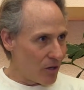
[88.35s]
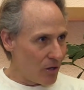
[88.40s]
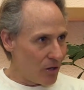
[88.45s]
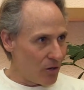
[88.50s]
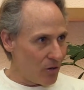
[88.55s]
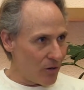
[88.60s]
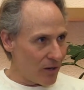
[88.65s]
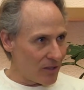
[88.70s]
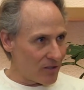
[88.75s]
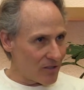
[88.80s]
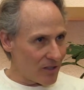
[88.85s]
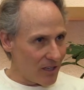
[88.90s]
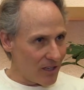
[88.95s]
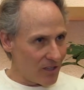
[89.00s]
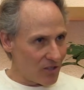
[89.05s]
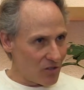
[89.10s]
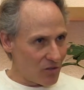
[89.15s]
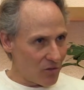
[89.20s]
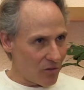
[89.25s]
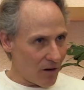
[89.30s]
You enter
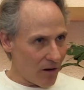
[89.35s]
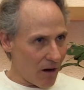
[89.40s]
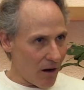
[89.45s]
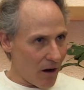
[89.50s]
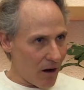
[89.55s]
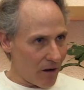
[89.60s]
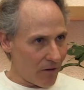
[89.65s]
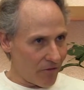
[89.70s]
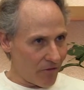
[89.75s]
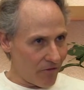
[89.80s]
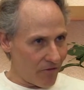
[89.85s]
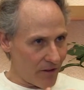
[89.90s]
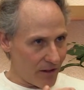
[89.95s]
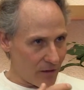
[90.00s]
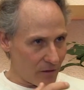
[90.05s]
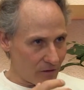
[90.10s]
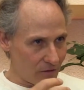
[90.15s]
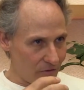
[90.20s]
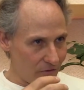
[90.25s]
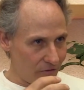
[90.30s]
into a
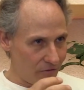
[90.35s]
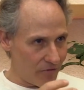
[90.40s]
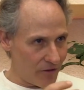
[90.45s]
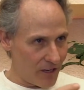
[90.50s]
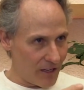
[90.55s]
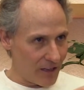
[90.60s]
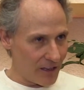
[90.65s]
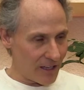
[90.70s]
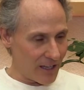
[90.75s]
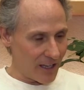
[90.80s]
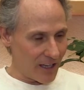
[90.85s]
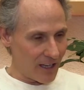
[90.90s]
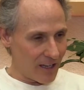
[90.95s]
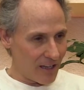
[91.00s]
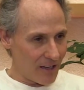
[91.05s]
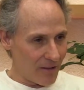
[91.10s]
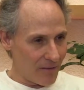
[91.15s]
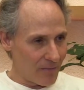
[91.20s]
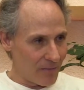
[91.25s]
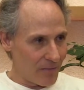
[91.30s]
heartfelt feeling
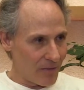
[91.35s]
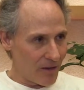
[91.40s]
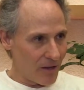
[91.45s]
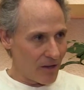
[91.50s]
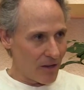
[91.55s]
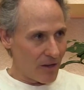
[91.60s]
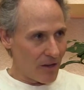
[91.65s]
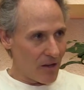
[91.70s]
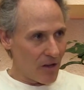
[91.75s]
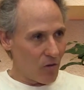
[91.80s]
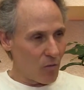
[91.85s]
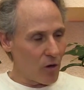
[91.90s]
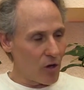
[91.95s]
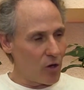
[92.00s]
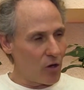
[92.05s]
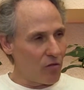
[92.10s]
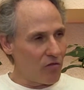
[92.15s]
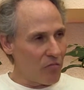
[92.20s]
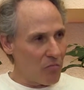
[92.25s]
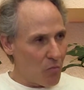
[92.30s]
where
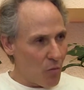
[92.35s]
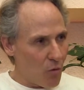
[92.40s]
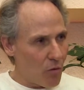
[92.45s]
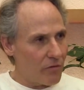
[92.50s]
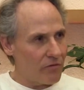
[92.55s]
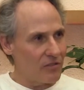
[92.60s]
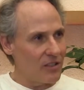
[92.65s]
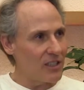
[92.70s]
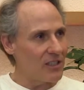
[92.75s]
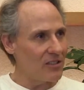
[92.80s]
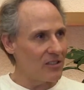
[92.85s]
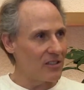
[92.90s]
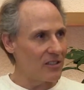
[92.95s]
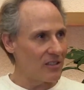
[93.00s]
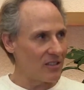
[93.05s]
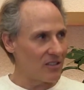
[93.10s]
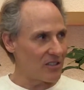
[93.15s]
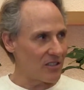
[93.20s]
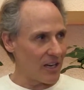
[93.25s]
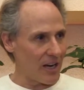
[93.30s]
you've moved into
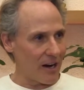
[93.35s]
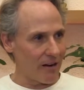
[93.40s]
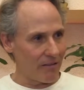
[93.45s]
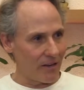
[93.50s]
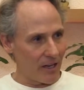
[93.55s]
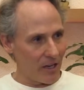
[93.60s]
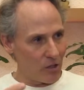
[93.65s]
this area.